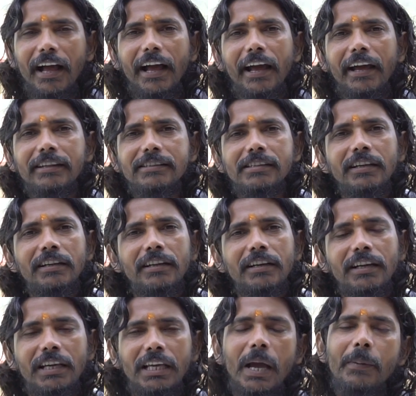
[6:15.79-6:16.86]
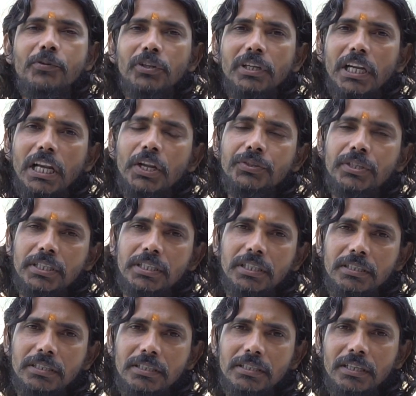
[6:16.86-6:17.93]
and came to the railway
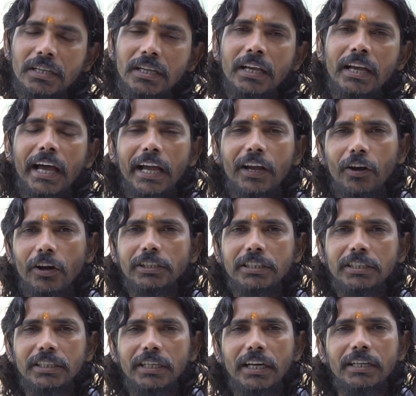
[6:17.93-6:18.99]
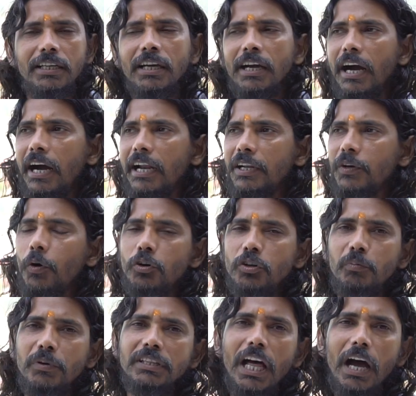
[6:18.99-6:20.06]
stations. I got the ticket and go to
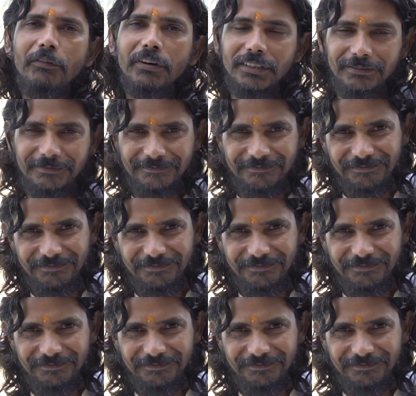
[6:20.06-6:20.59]
Vrindavan,